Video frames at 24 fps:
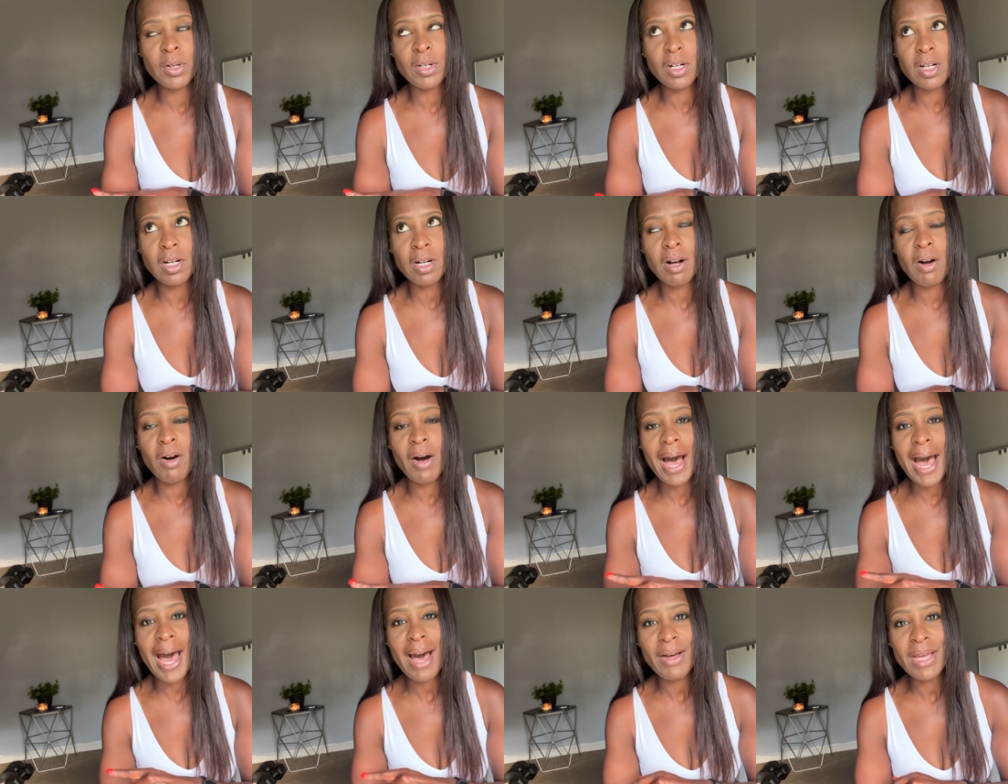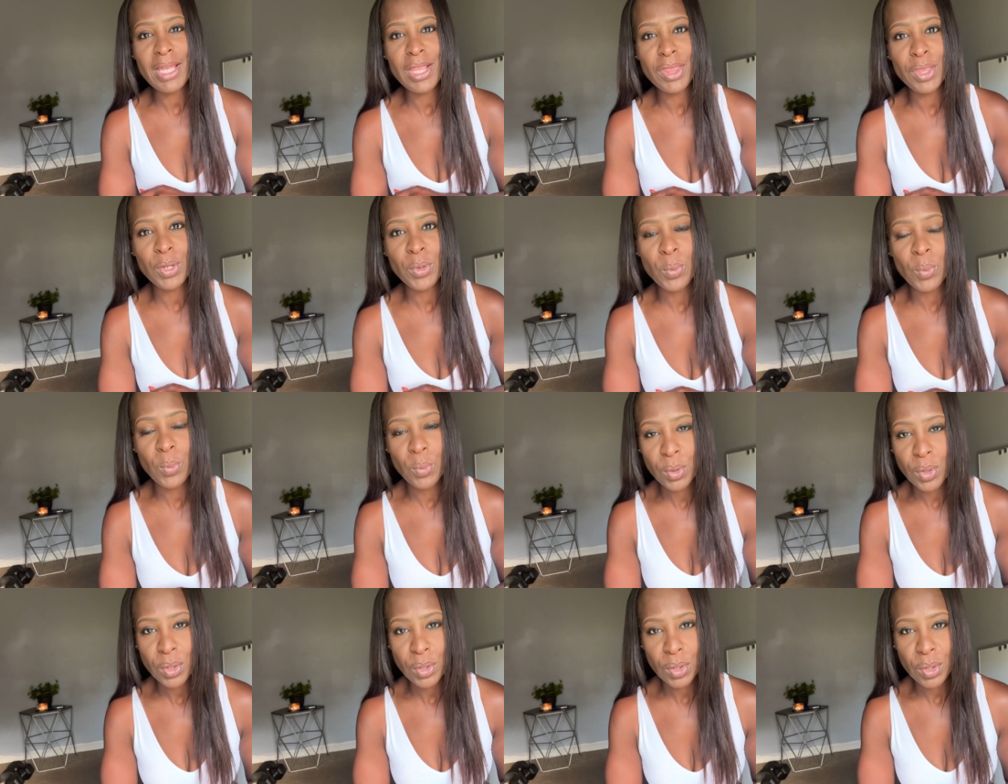girl, how in the
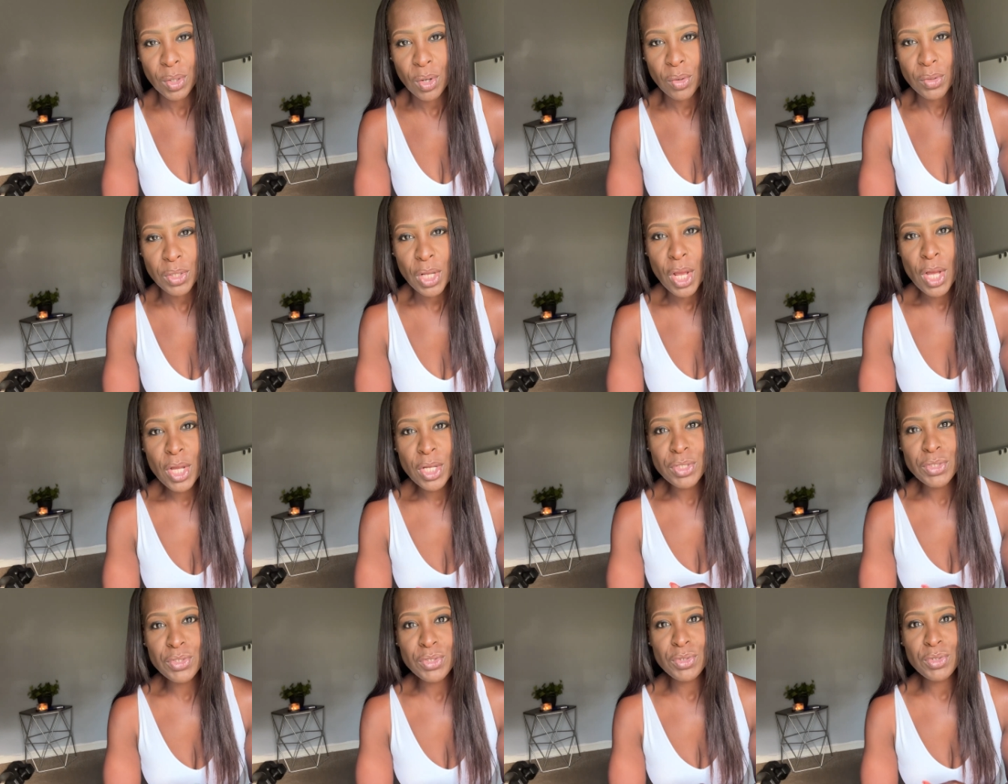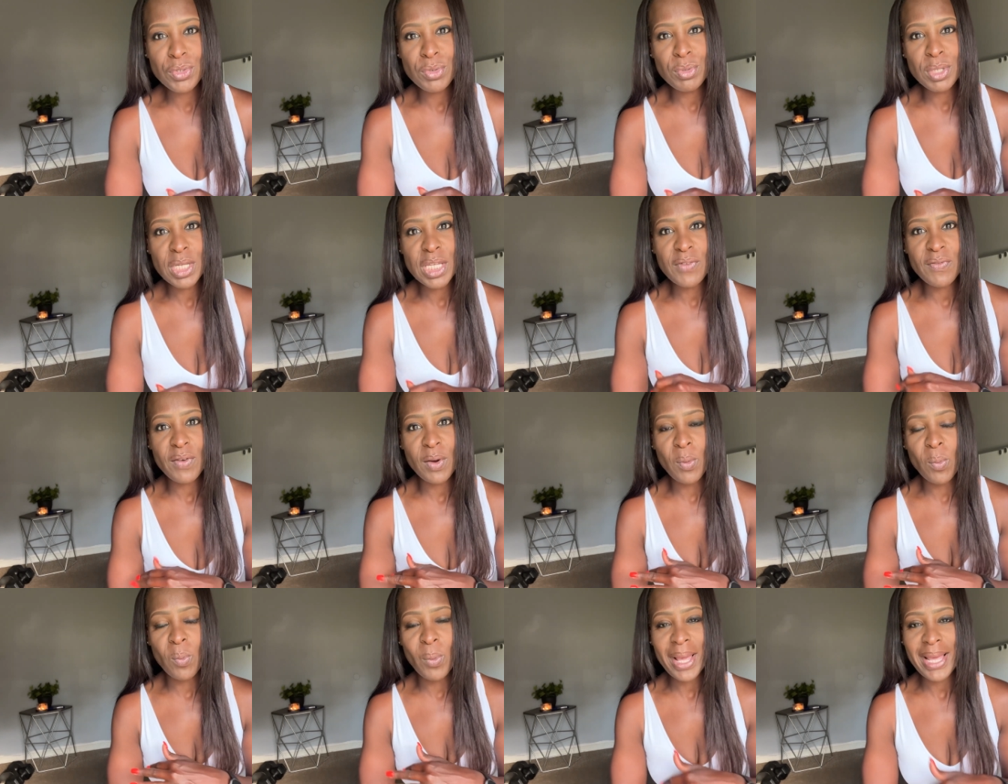world do you
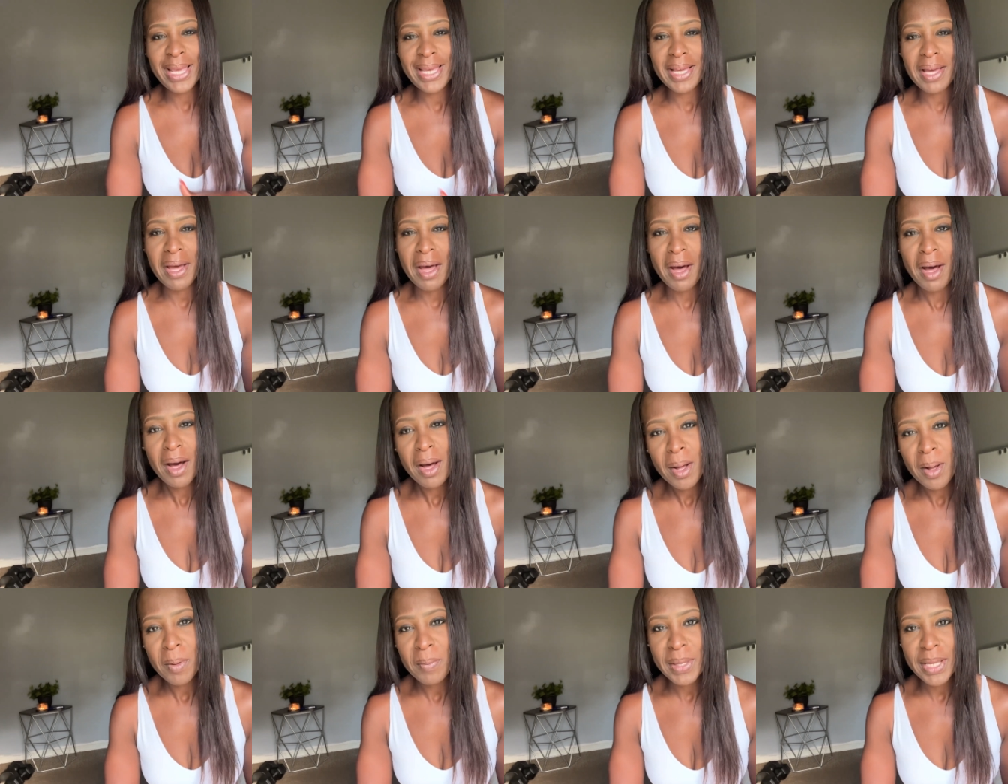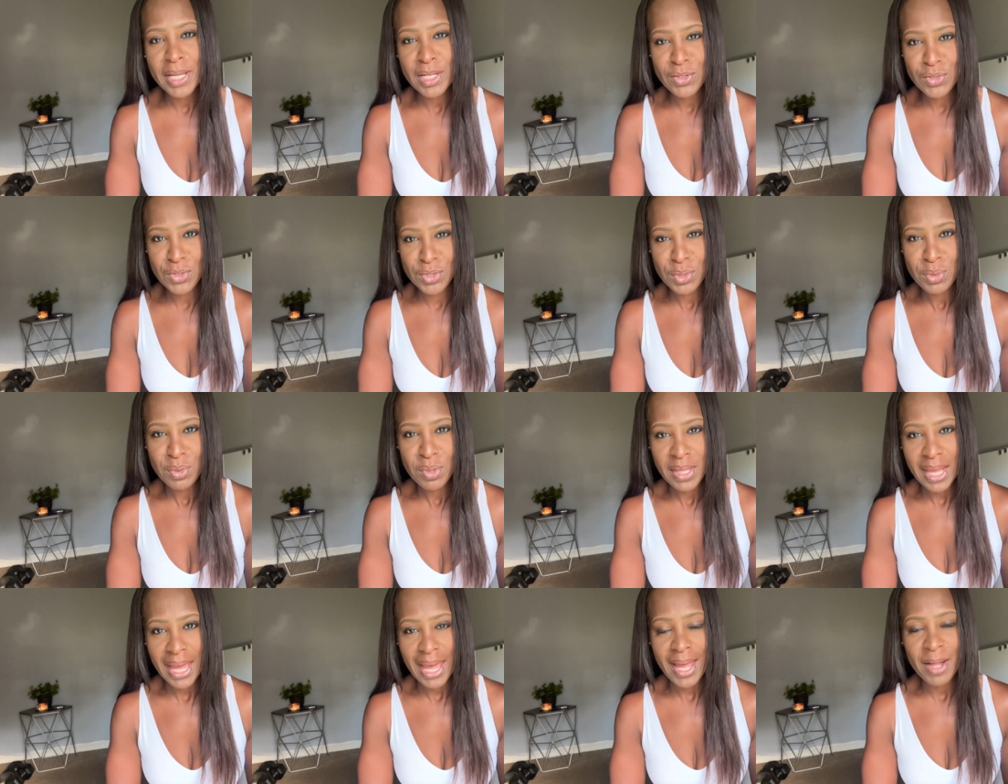even wake up and
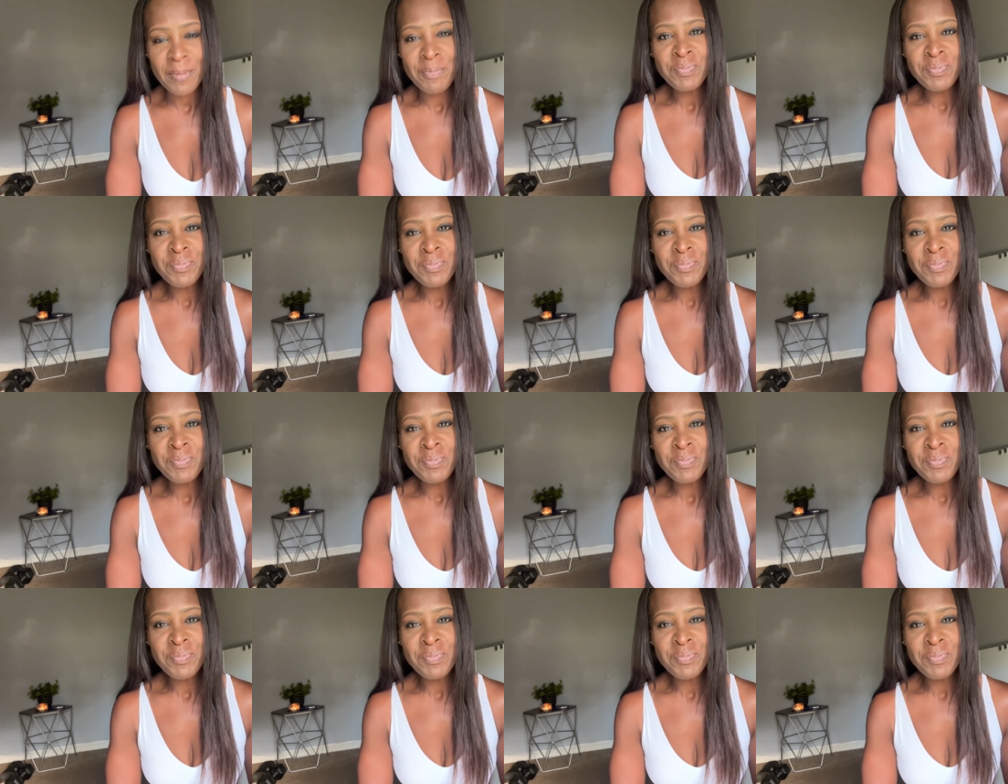do that?